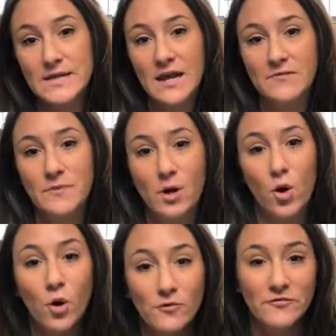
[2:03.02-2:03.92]
that have been
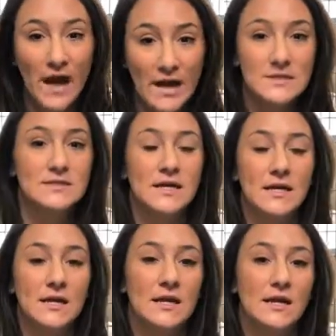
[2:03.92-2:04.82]
home
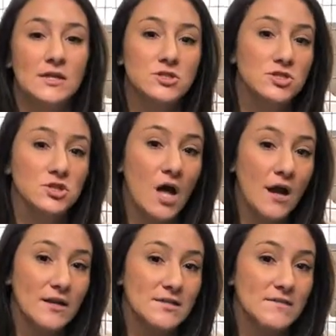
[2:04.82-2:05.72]
vaccinated, and it's just not
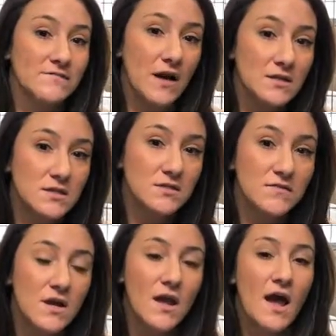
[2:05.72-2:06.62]
as effective,
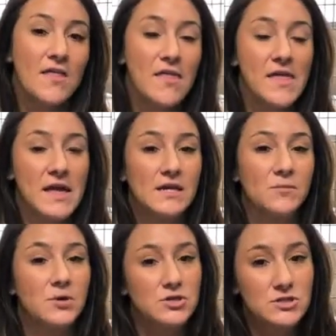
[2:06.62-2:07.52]
and then they end up
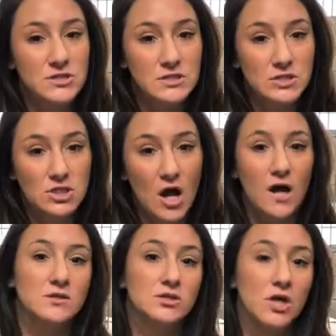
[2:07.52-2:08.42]
purchasing the dog
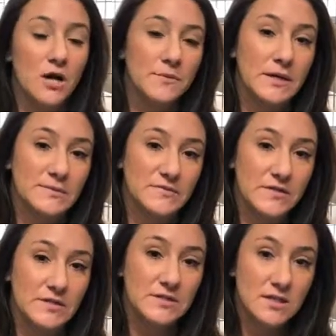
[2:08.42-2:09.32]
and the dog becomes
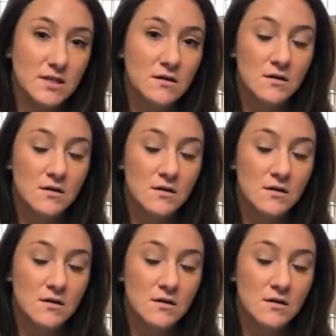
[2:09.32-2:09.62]
very sick.